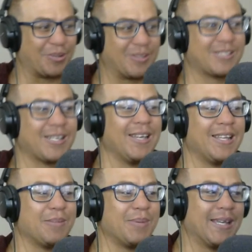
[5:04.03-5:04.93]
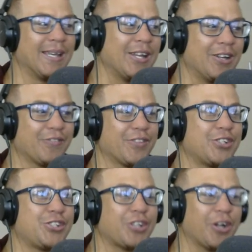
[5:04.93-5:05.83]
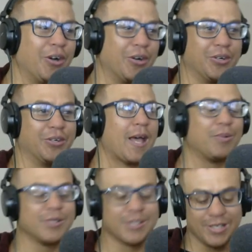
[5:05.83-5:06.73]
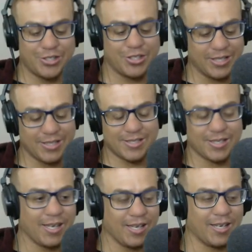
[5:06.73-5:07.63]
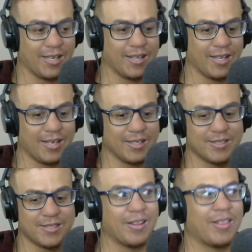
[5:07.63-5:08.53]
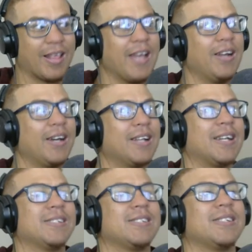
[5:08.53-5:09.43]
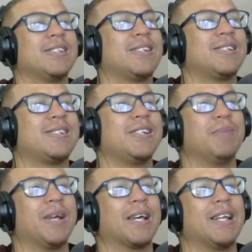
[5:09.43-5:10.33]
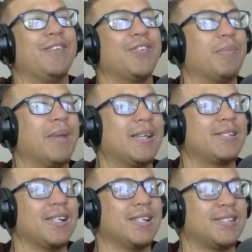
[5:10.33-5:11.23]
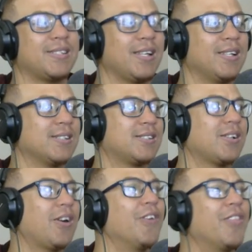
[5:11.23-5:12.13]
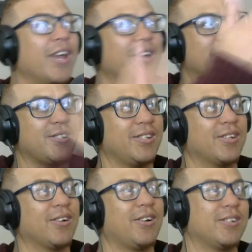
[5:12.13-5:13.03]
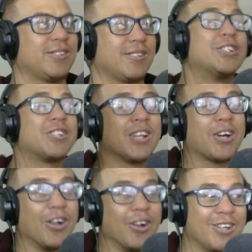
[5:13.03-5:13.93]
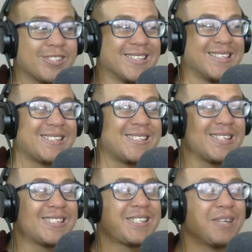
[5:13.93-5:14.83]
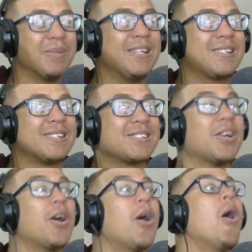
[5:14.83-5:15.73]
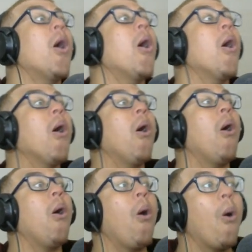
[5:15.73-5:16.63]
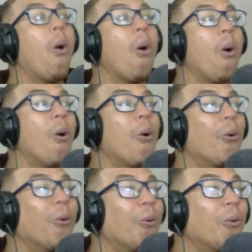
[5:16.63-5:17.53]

was saying in the beginning of the show. I was literally saying that it doesn't seem like it even makes any sense. Oh, there you see the Colossus. So the Colossal is 60 meters. Oh.